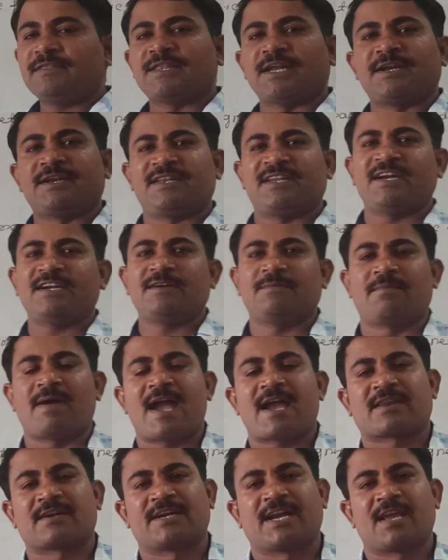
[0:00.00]
the net
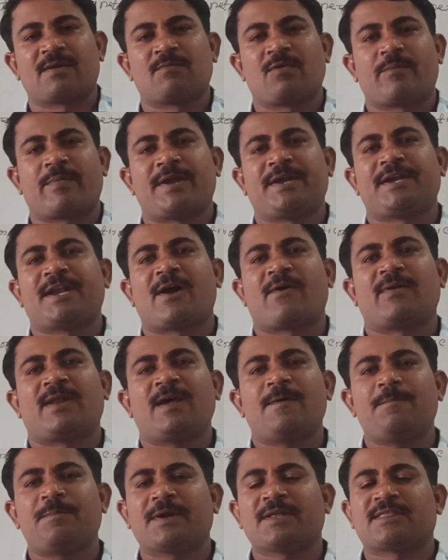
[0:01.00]
magnetic moment
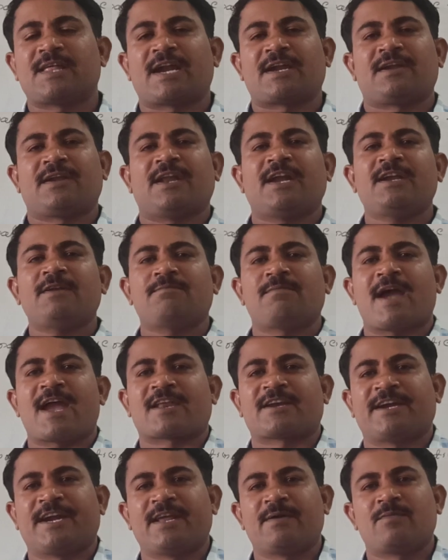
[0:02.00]
developed, that net
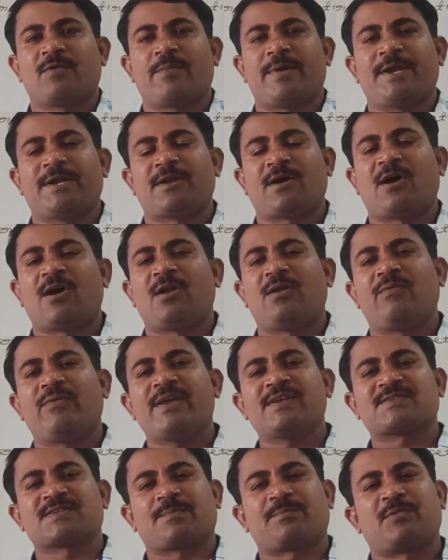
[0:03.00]
magnetic moment
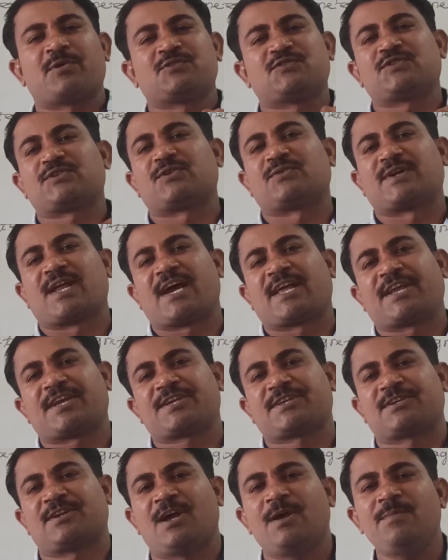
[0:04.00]
always opposite to
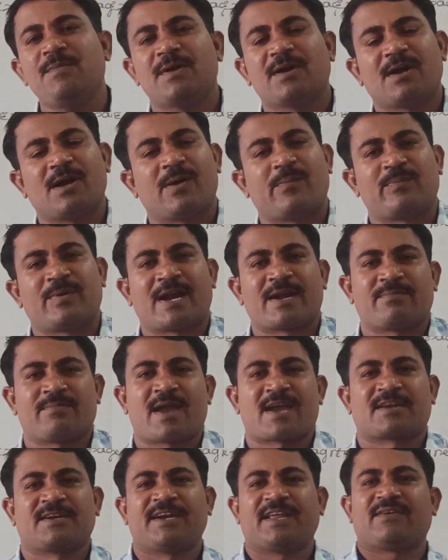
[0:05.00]
direction of applied
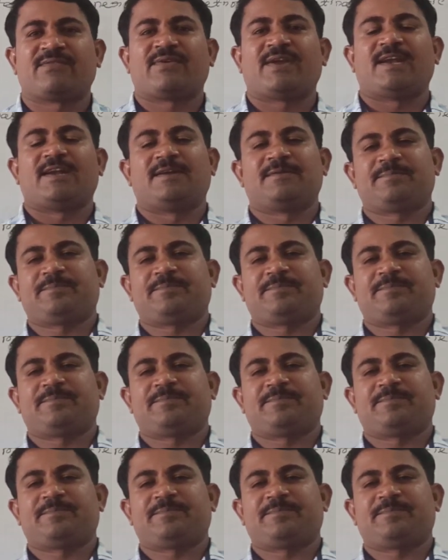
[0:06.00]
magnetic field.